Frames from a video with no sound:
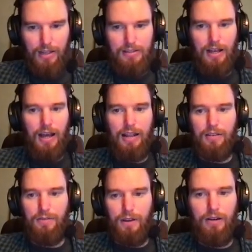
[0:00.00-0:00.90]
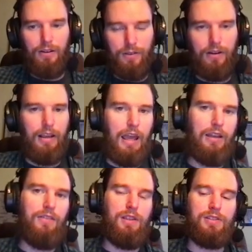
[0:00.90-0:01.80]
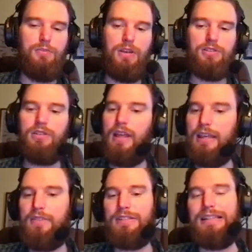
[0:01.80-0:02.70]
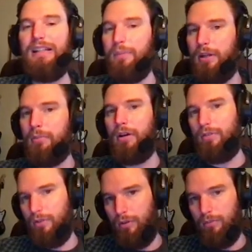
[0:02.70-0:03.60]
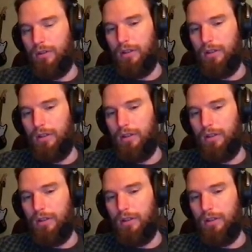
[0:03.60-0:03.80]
It's not at the very, very end of the semester. That gives a little bit of buffer room.